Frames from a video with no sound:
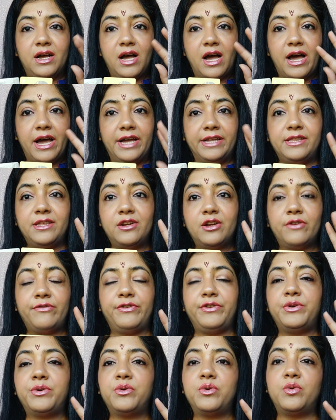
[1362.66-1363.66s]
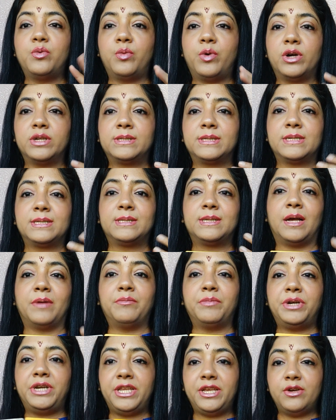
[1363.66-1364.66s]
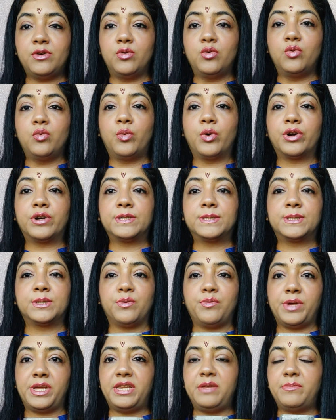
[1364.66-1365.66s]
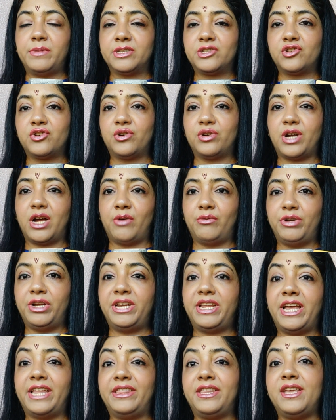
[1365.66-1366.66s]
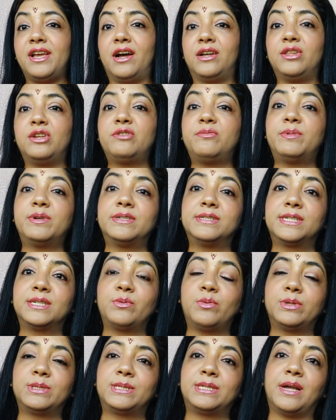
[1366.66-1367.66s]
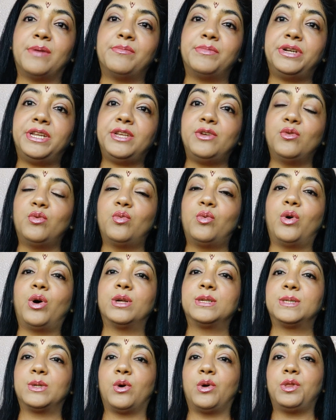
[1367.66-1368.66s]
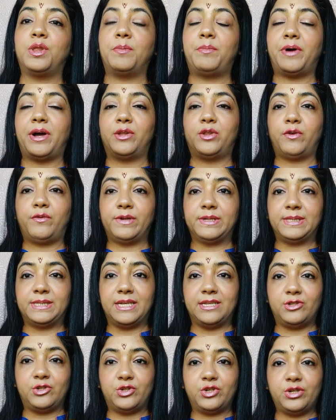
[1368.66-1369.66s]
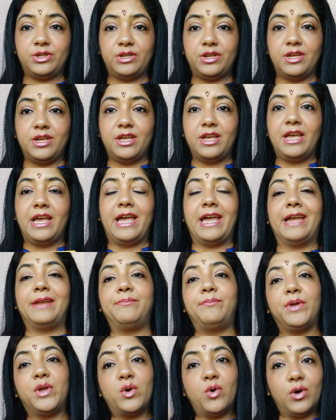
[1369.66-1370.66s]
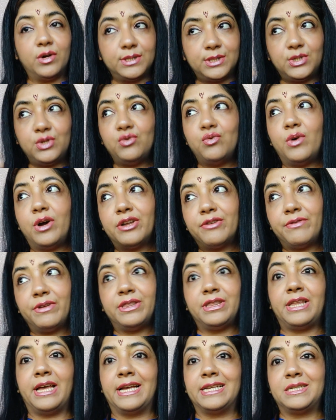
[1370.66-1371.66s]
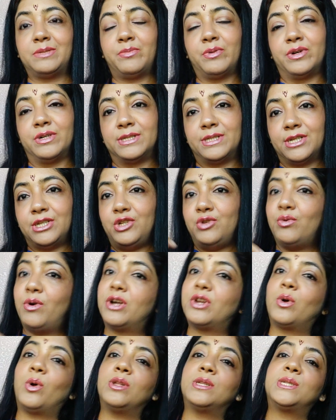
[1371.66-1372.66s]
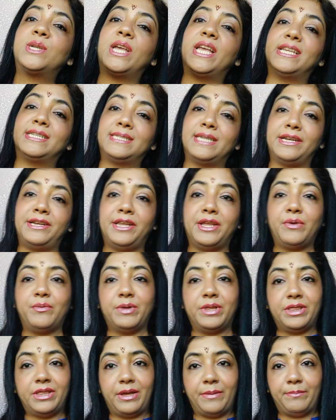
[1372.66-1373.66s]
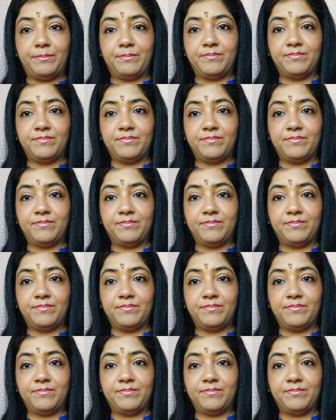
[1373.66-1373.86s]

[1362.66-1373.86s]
either of you was somebody who was very much grounded and the other person was somebody who was on the path of ascension, and because you are with that person, you are also ascending with them.